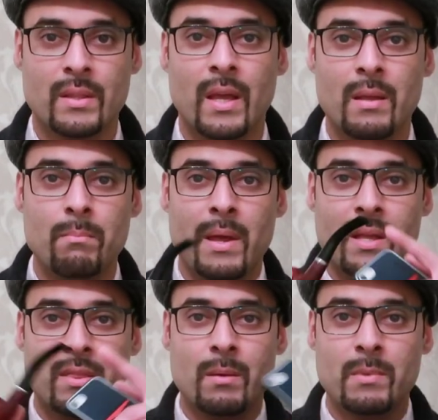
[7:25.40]
They
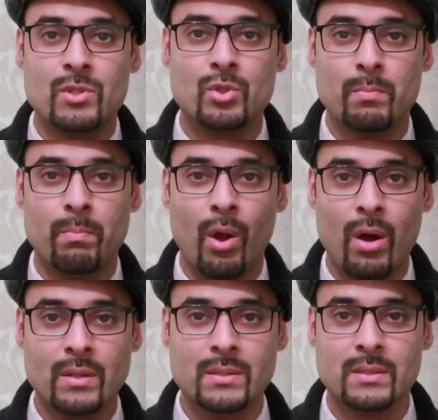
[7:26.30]
make them into
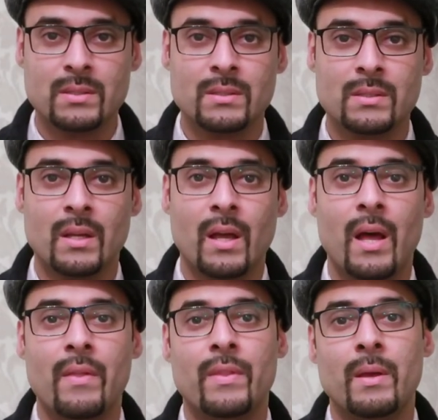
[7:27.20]
blocks
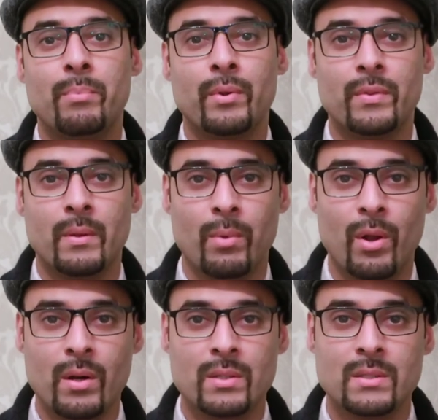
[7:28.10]
and they put the
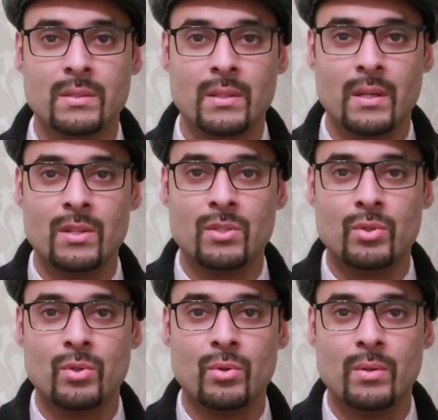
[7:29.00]
blocks
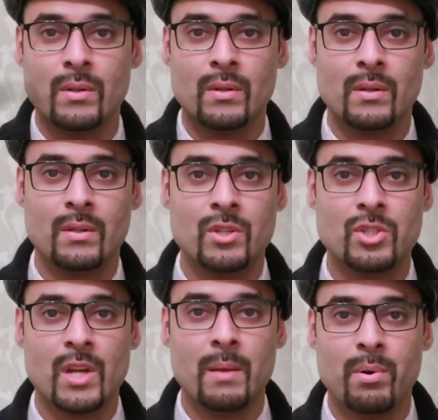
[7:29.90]
into the
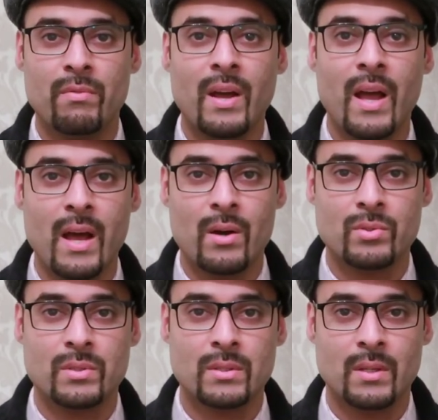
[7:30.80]
shape of a
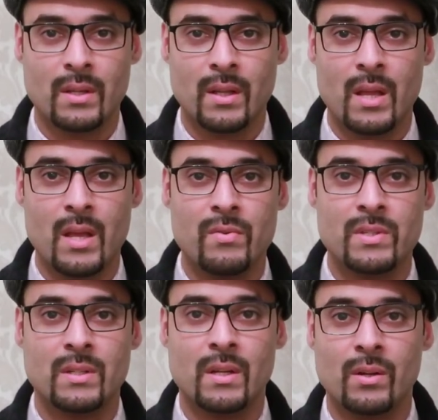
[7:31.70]
house. Here
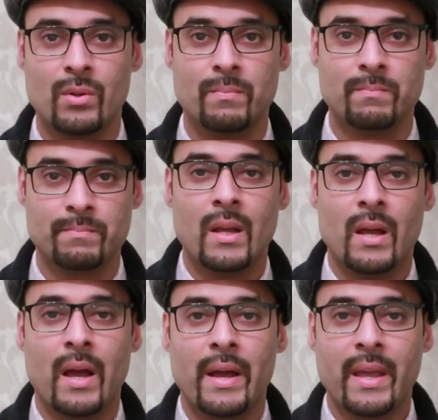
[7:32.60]
is an igloo.
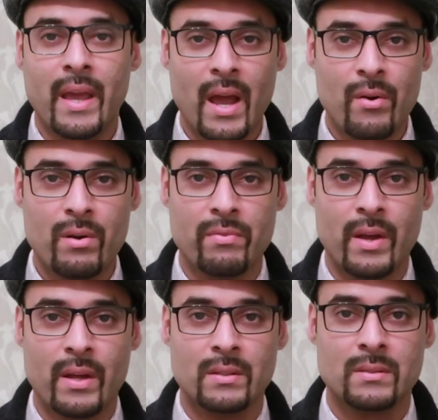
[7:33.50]
A
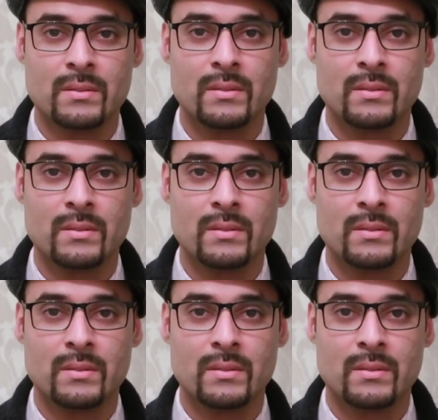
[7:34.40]
caravan.